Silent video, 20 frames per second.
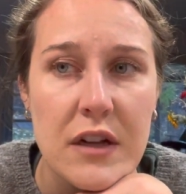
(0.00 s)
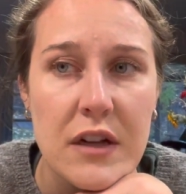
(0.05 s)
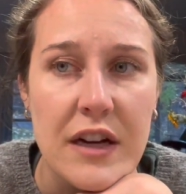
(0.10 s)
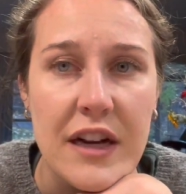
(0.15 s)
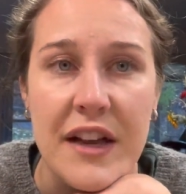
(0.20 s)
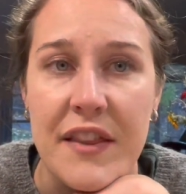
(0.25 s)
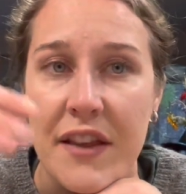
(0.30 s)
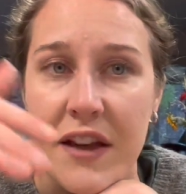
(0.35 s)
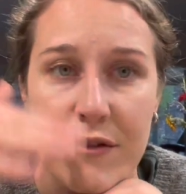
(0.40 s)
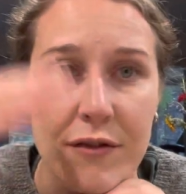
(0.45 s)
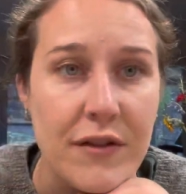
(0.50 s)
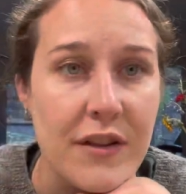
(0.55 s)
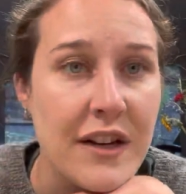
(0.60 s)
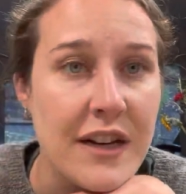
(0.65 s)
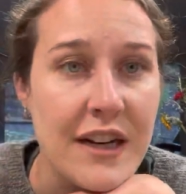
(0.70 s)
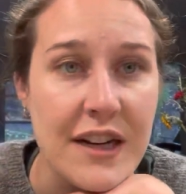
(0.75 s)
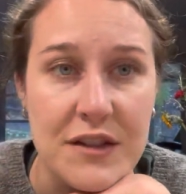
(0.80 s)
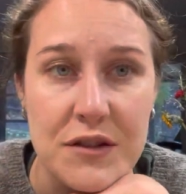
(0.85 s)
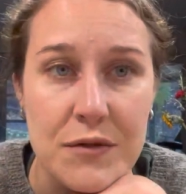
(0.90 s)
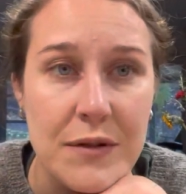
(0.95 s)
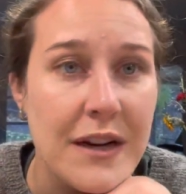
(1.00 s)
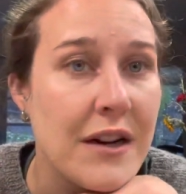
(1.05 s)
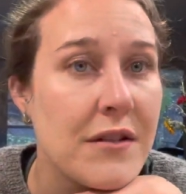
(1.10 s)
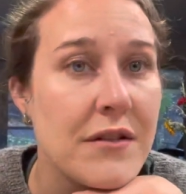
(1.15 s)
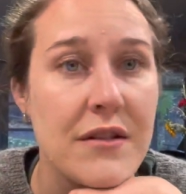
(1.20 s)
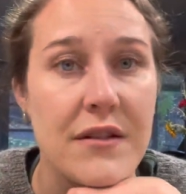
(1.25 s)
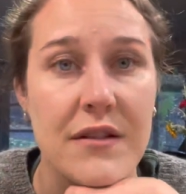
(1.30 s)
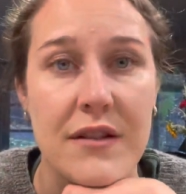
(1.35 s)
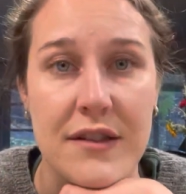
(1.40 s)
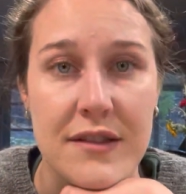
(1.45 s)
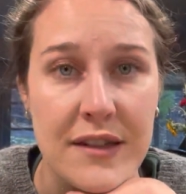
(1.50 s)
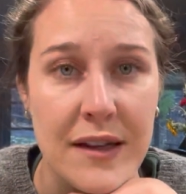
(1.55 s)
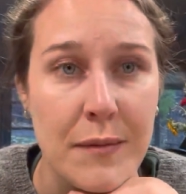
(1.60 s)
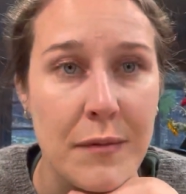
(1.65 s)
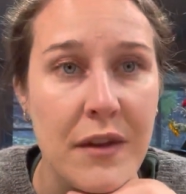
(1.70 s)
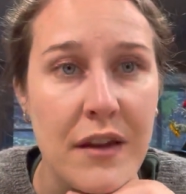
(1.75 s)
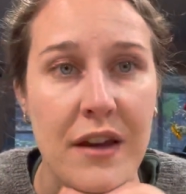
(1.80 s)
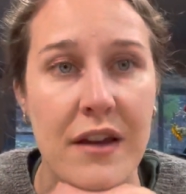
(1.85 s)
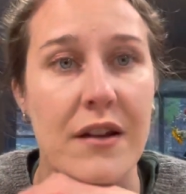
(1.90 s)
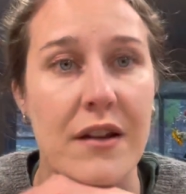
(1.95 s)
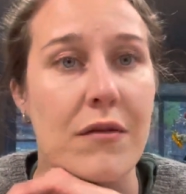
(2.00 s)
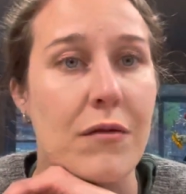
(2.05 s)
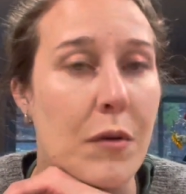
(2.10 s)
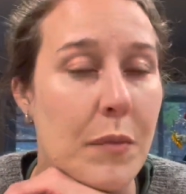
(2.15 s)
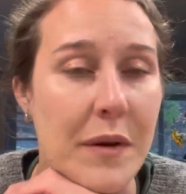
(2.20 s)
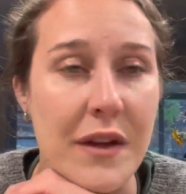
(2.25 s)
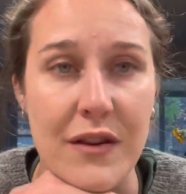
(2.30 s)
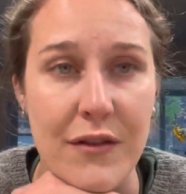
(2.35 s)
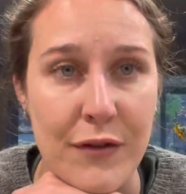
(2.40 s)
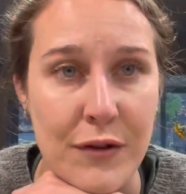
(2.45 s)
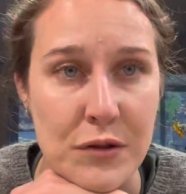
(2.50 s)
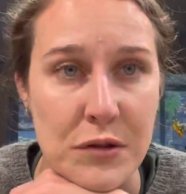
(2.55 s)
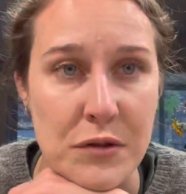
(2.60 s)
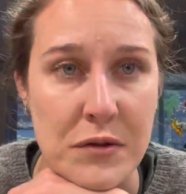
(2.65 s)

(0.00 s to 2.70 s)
And then for the next round, the same thing, repeat the first